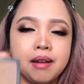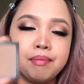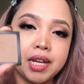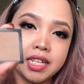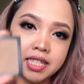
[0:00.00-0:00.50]

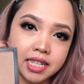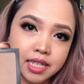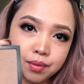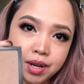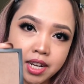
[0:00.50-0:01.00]
Because
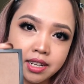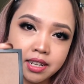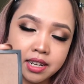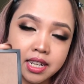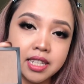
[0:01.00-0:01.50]
this one
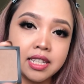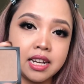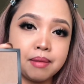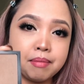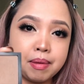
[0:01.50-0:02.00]
is
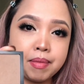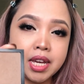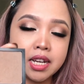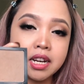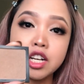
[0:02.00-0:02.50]
gonna
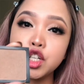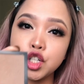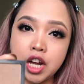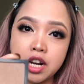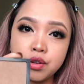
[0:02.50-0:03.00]
mimic a
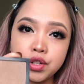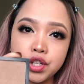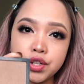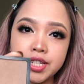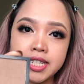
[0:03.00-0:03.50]
shadow
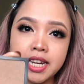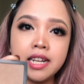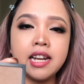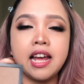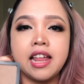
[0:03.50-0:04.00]
to your
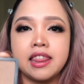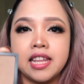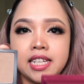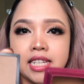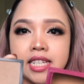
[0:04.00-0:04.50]
skin, and
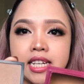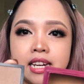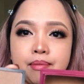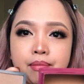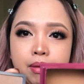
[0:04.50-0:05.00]
this is
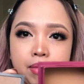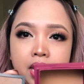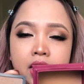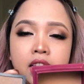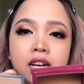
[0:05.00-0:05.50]
gonna
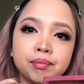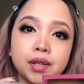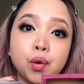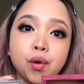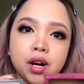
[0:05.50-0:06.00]
mimic
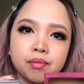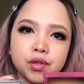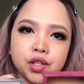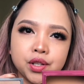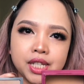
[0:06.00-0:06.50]
a warmth
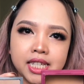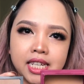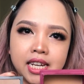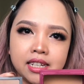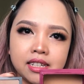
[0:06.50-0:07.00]
to your
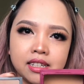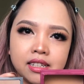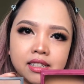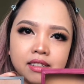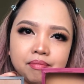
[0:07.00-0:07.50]
skin.
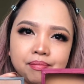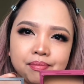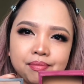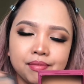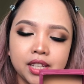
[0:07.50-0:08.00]

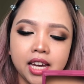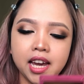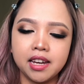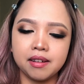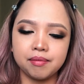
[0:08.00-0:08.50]

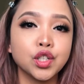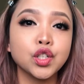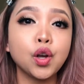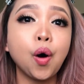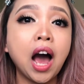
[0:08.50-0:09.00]
Okay,
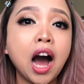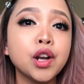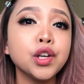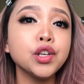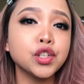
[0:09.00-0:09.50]
so how
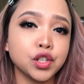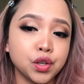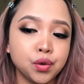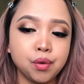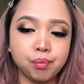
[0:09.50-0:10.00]
do you
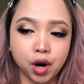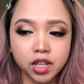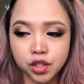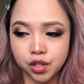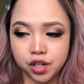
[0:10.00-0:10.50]
do
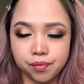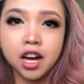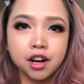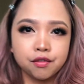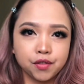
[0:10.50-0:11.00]
bronzer?
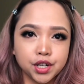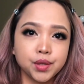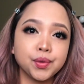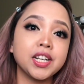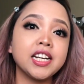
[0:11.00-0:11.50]

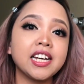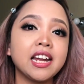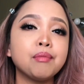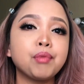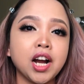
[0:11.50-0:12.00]
First, we're gonna get
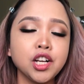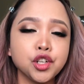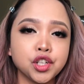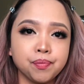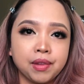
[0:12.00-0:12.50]
a
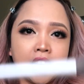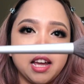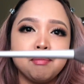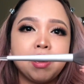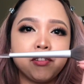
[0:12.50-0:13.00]
brush.
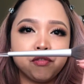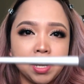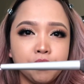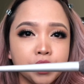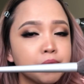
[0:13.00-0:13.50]
And my
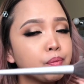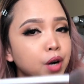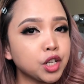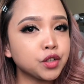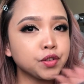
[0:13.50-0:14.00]
favorite
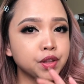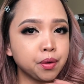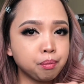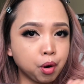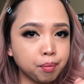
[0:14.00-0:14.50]
brush for
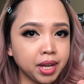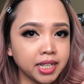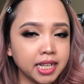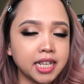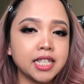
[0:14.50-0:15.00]
the
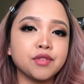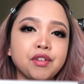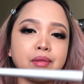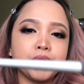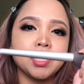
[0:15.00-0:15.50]
moment is
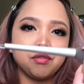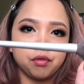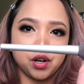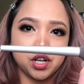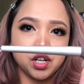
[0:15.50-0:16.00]
from
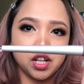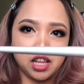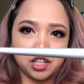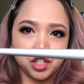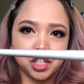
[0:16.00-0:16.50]
Sephora
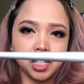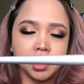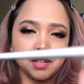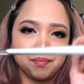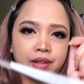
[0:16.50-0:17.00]
Collection.